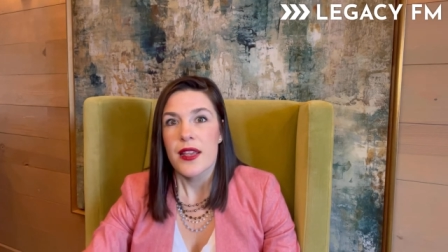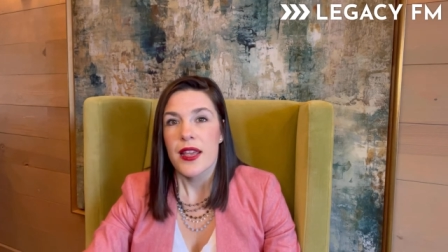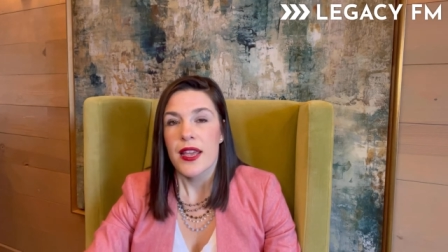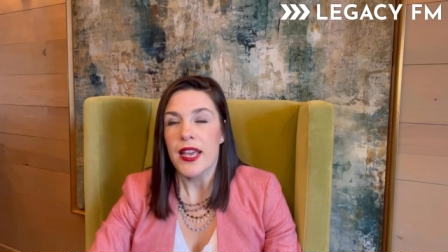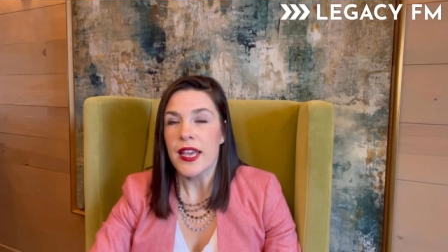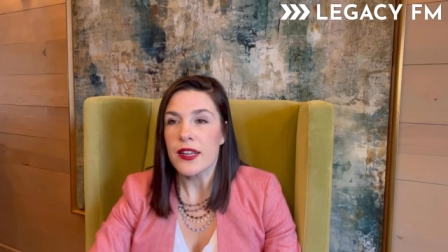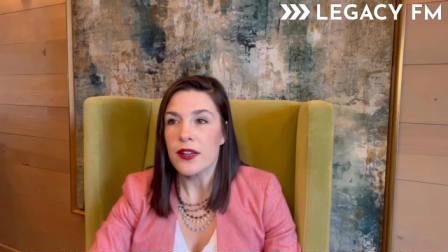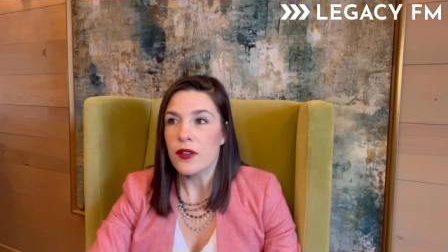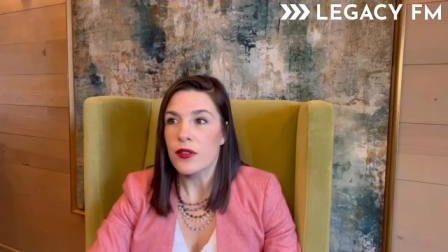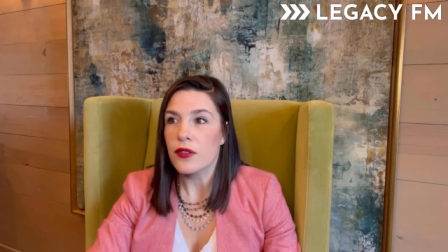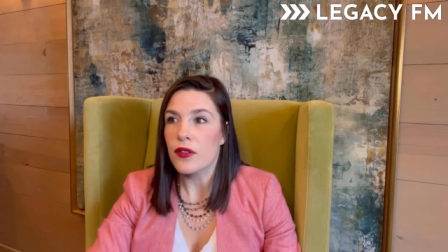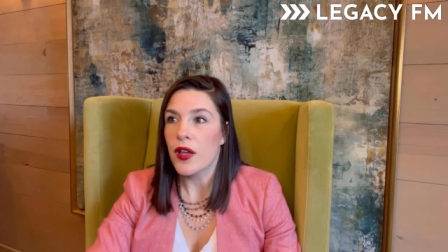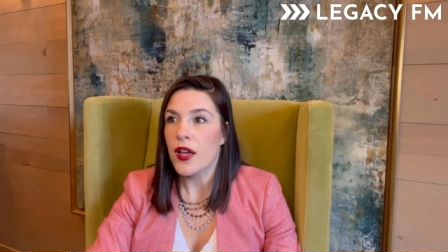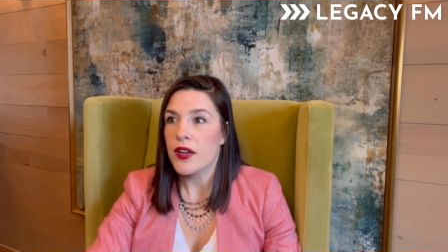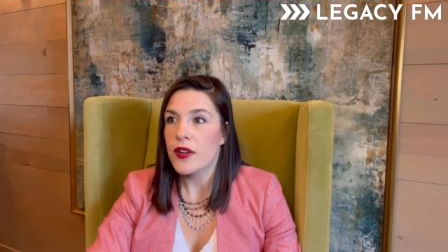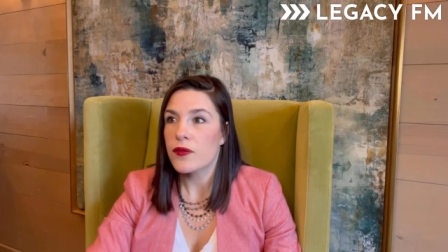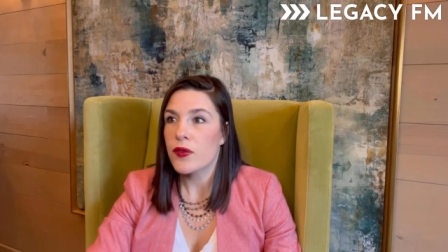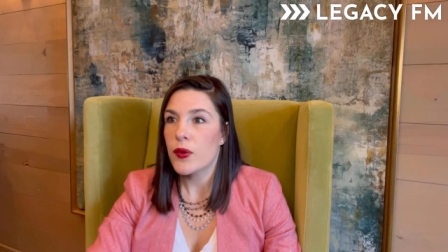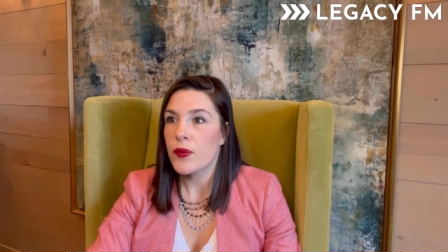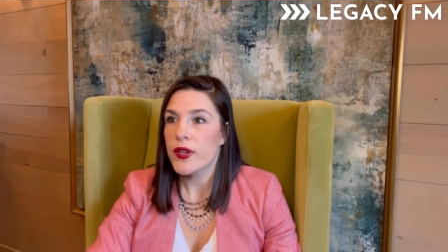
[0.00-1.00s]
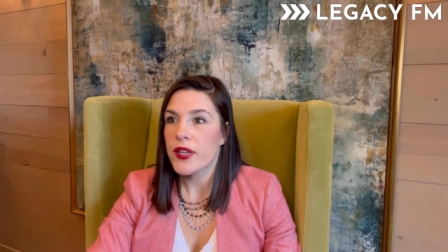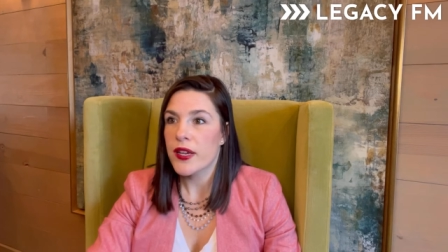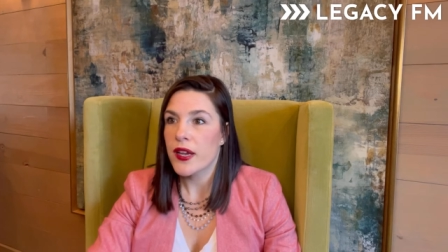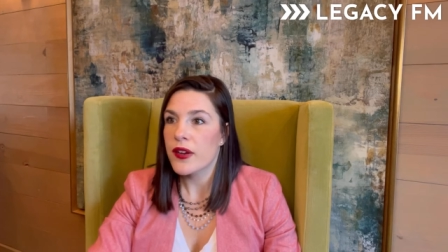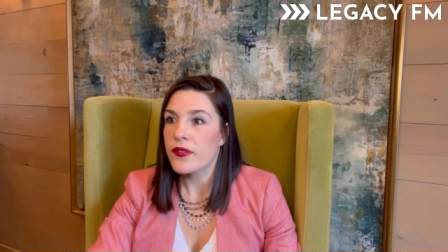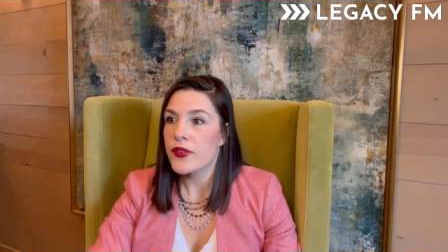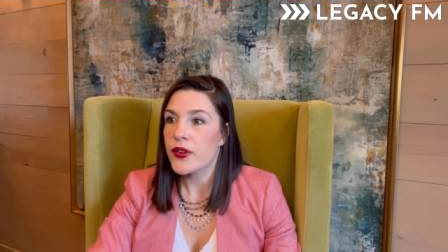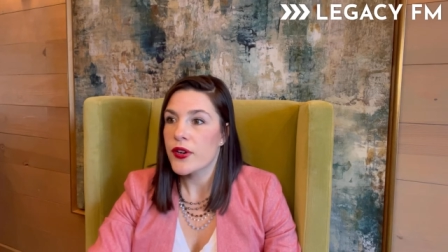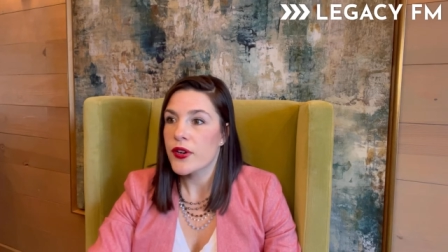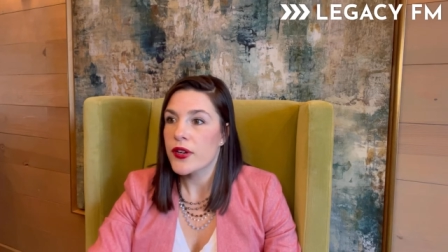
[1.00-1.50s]
And a lot of what we
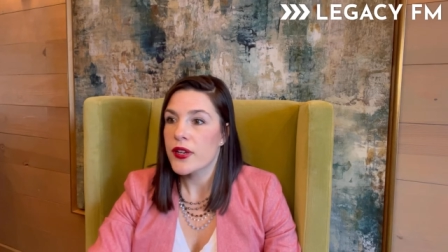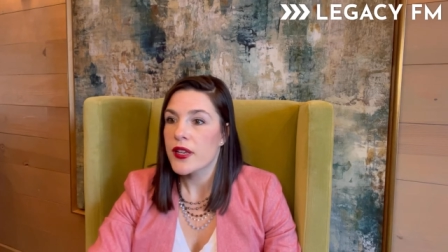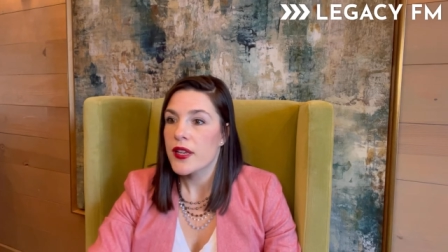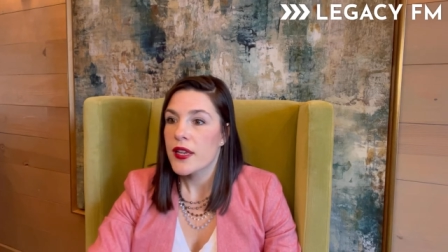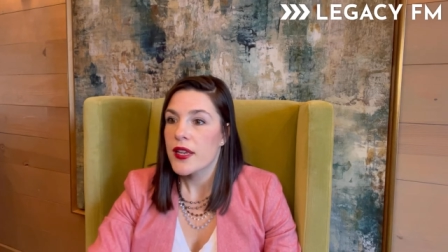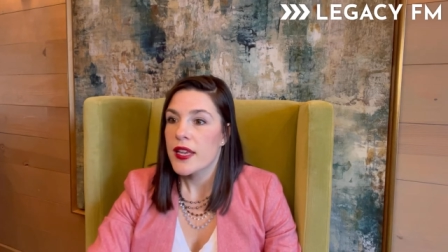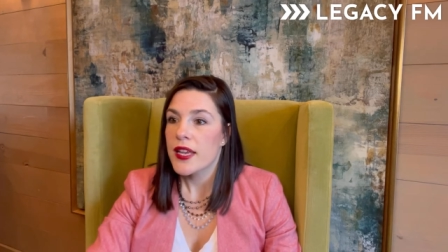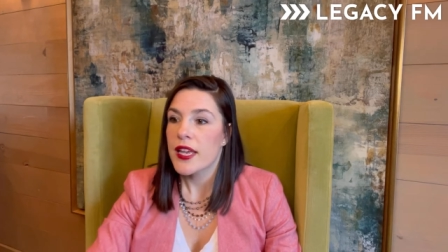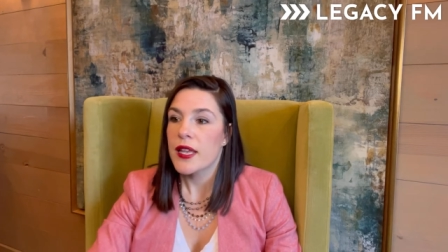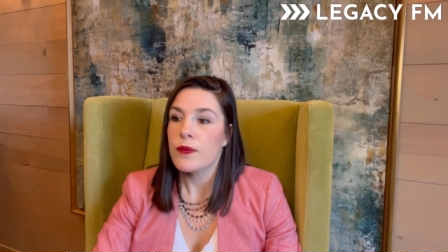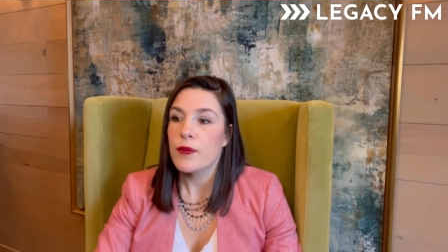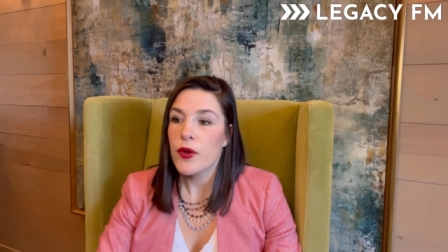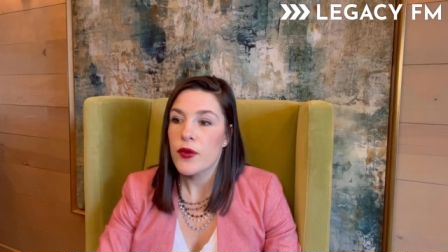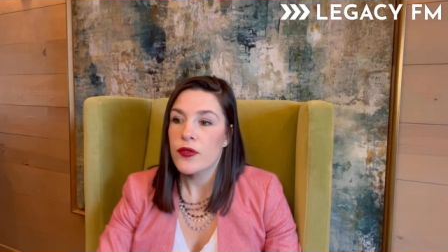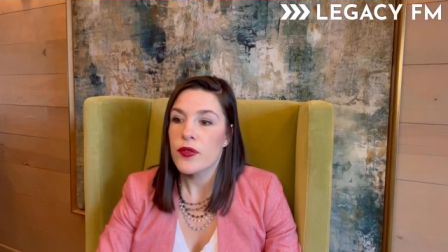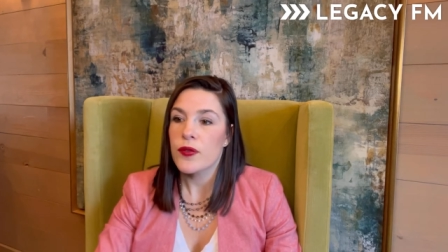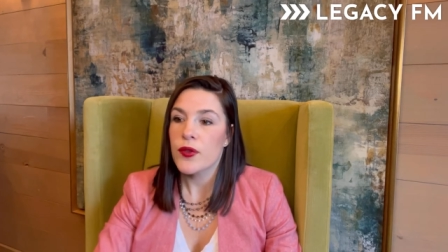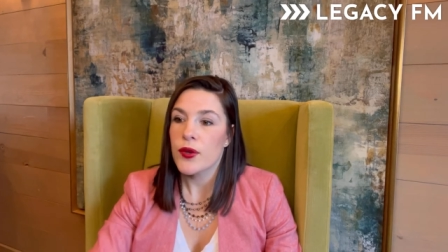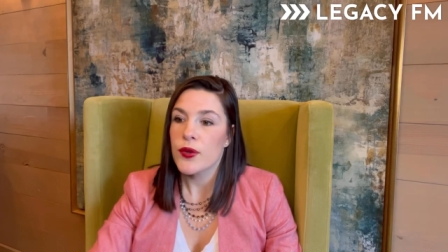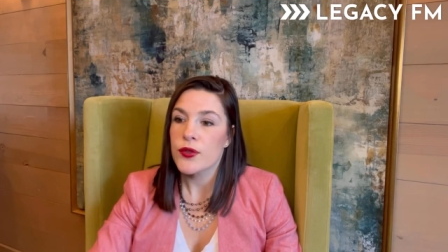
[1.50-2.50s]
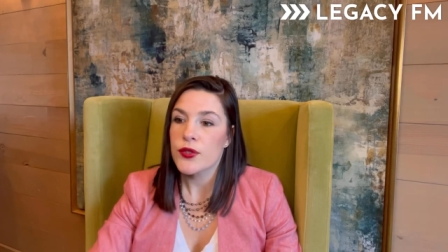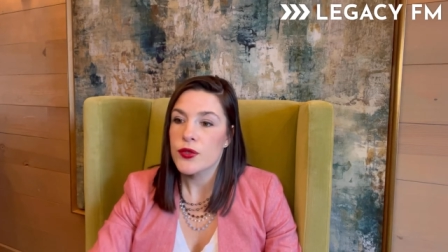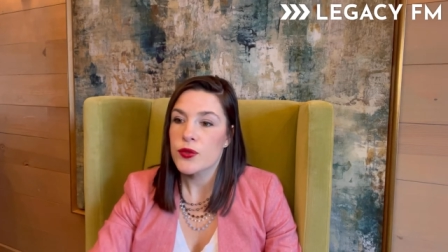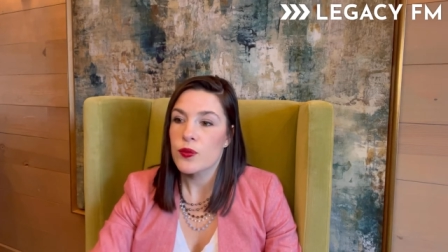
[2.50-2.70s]
covered in both of those